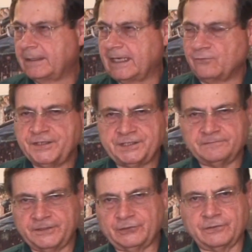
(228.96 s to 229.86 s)
I
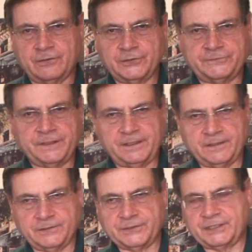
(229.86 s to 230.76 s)
recently took those
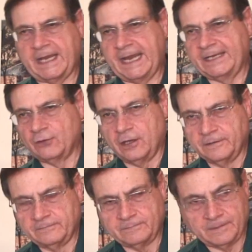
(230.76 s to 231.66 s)
videos and
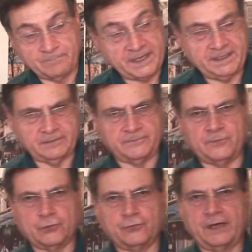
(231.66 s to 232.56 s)
many of the
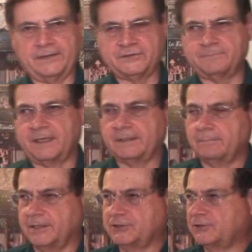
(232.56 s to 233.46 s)
photographs of
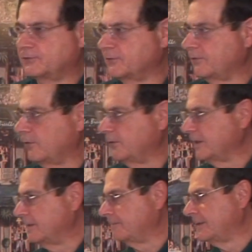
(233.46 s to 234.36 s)
my children
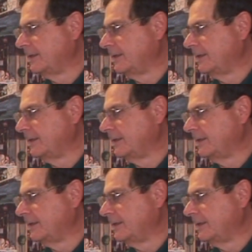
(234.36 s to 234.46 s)
growing up,